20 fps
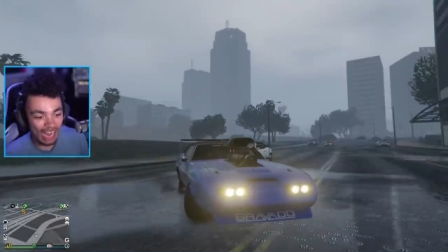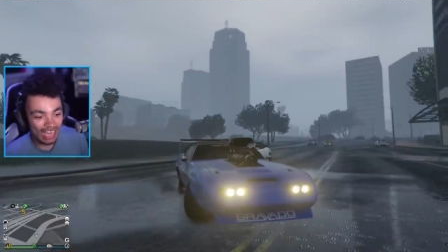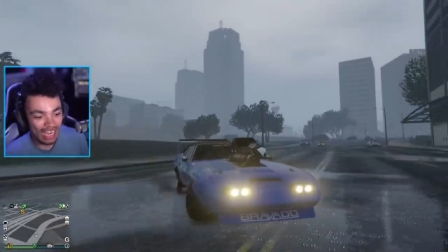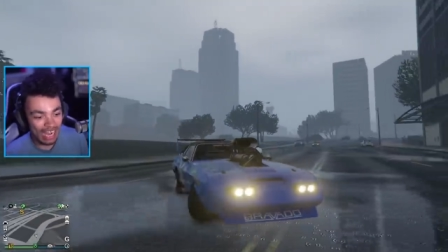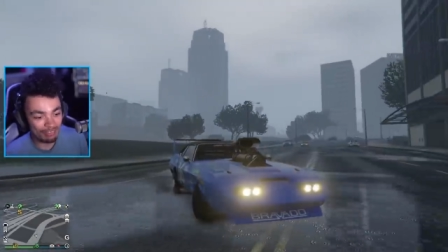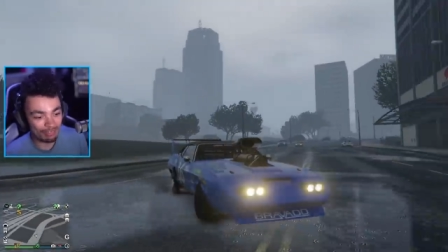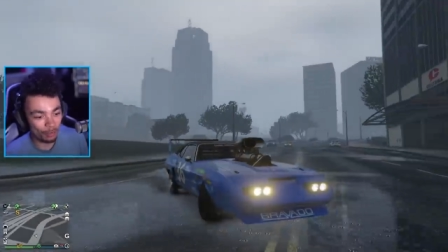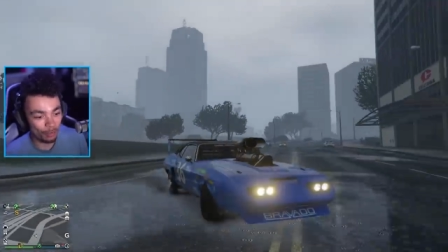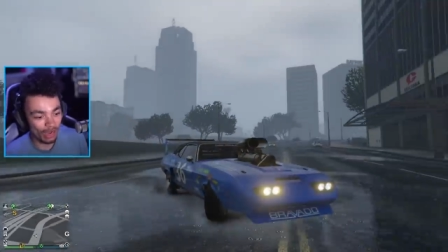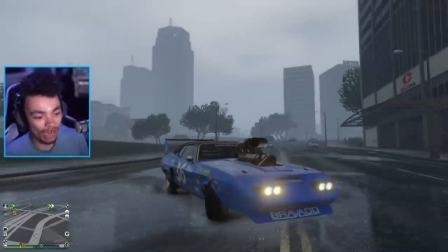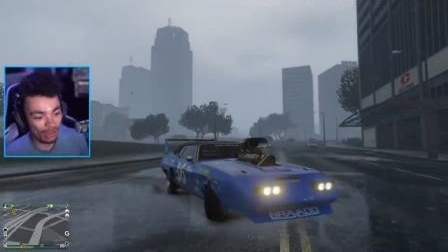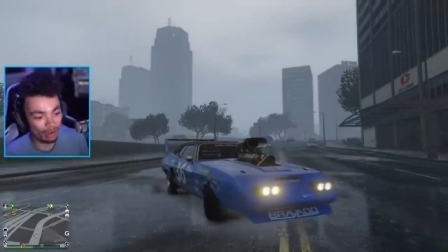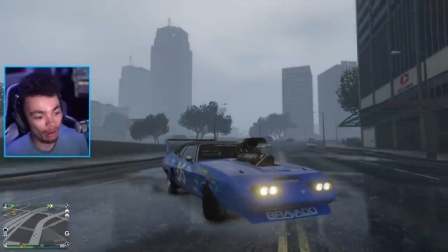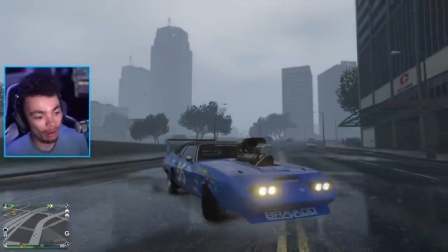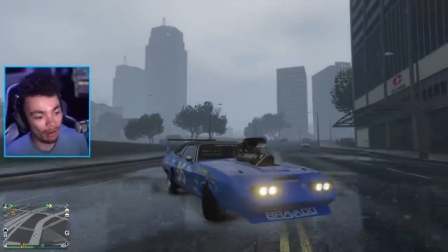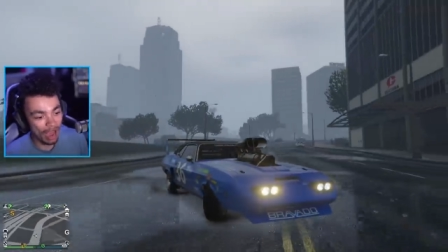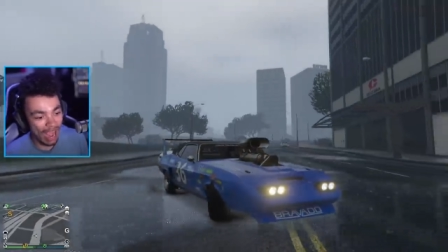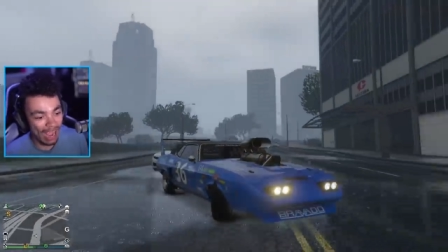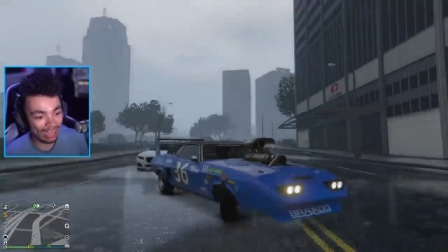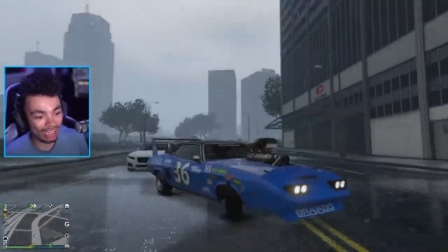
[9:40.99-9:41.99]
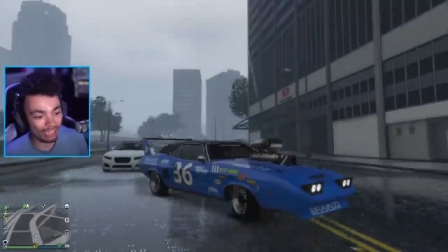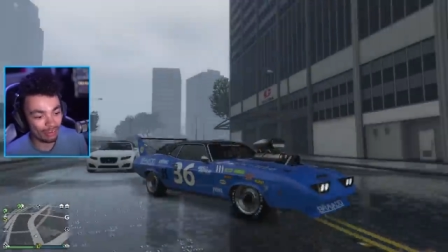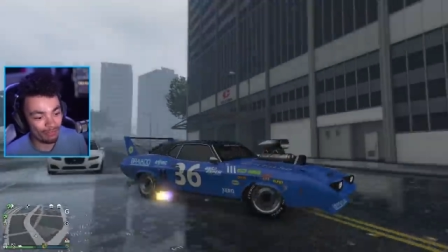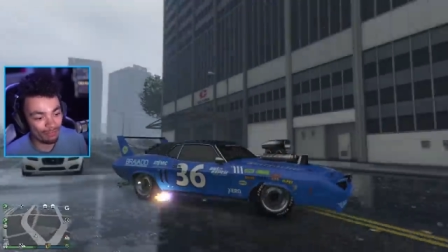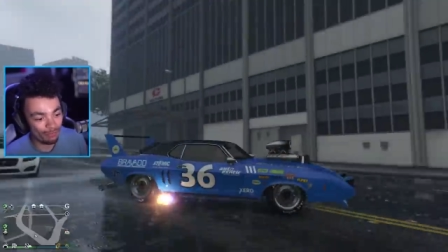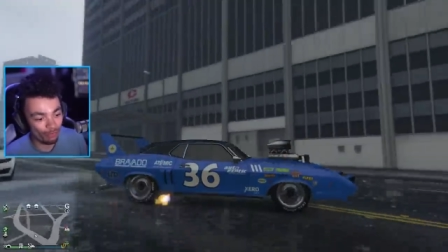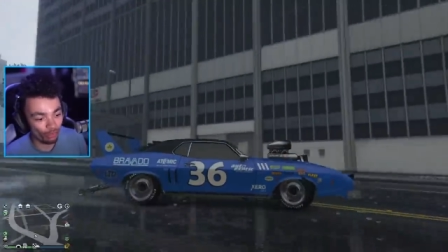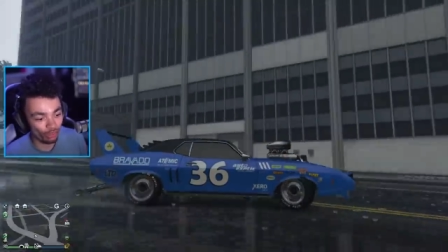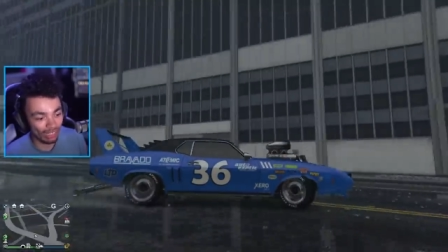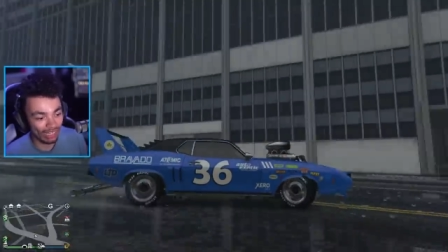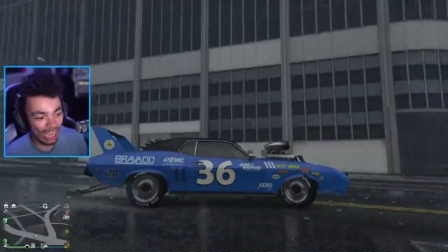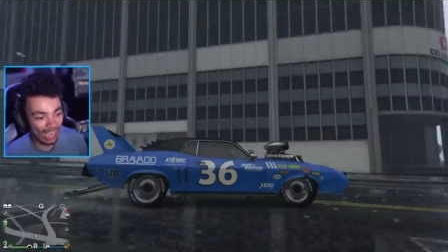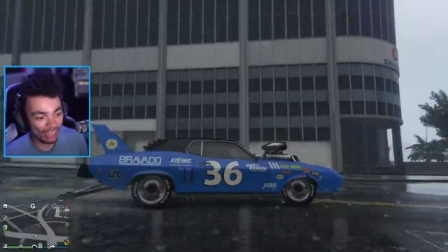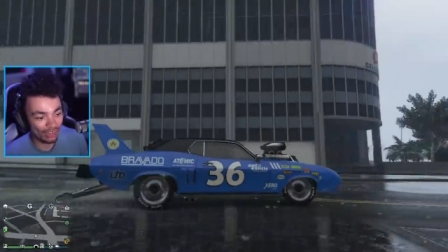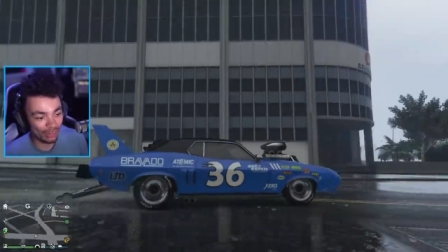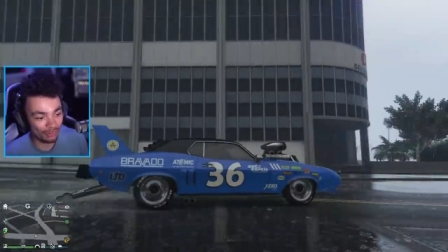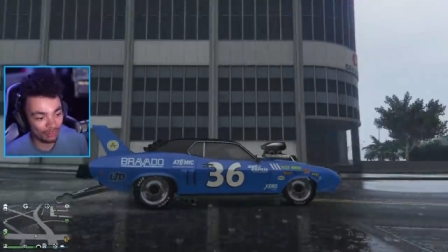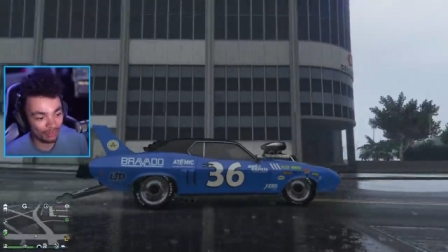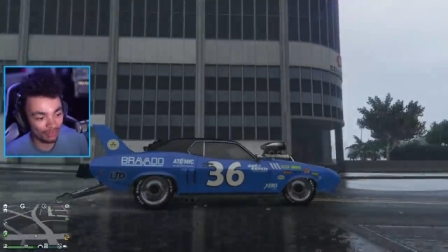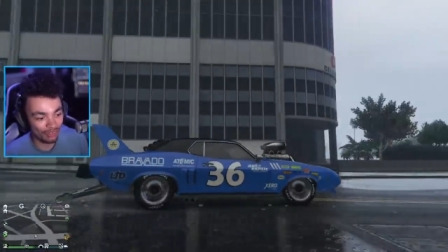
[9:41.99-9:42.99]
I never want to act fully
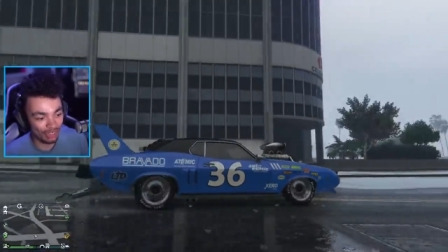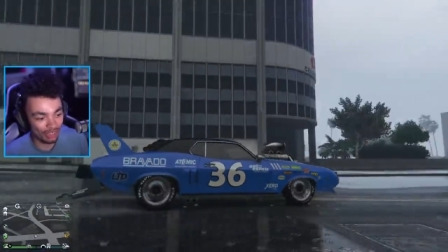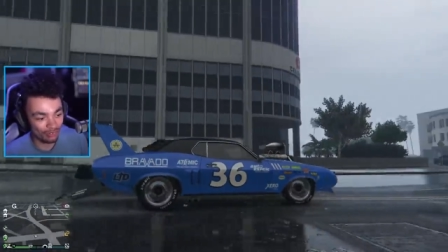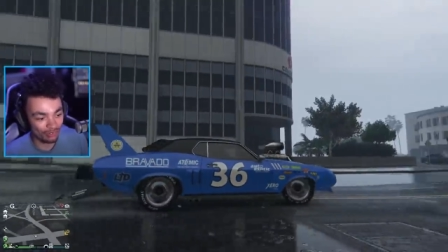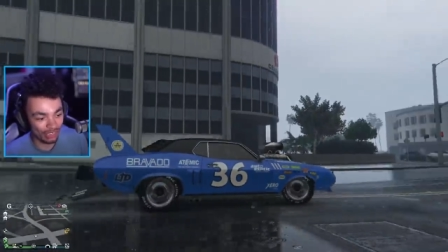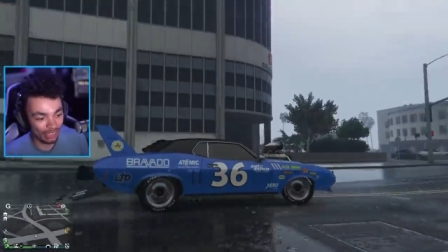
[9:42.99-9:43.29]
accurately re